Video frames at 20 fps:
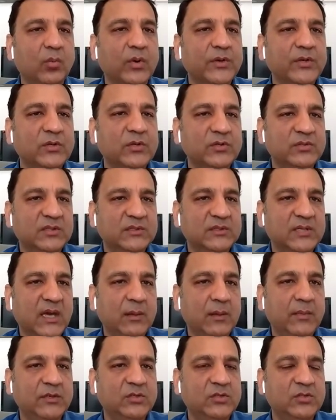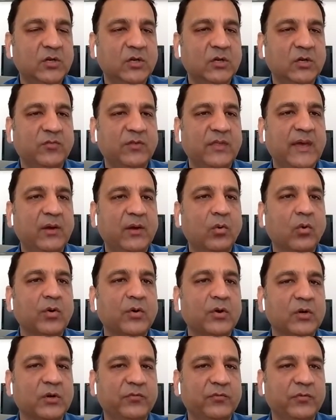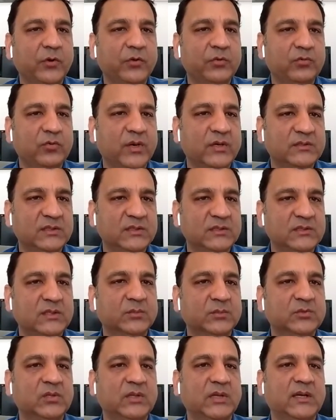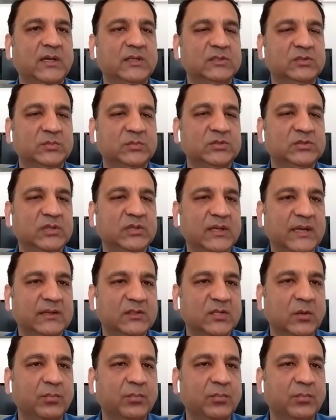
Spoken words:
reduce the time it took for that order to flow through our system so that customers could get their